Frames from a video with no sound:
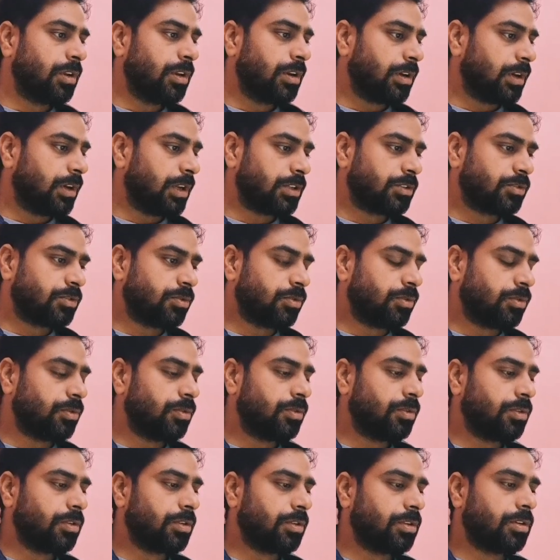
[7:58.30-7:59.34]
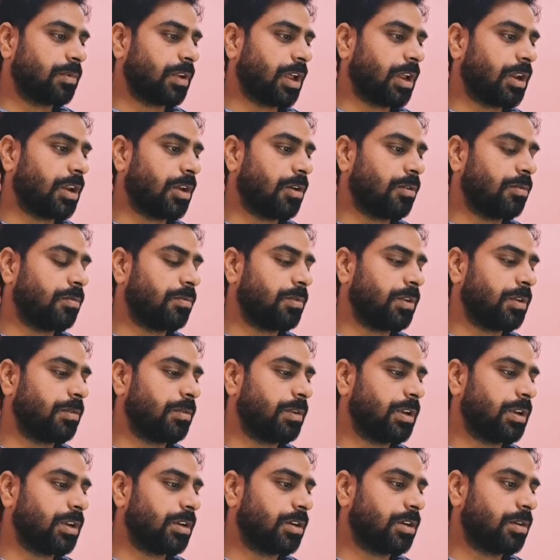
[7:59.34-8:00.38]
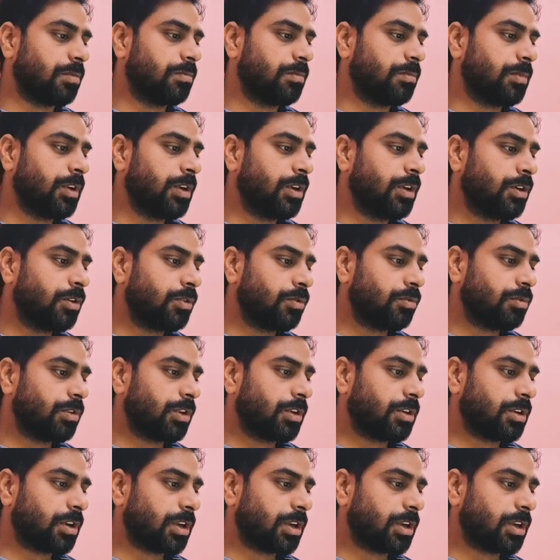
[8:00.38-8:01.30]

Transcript: let's do now we will come to the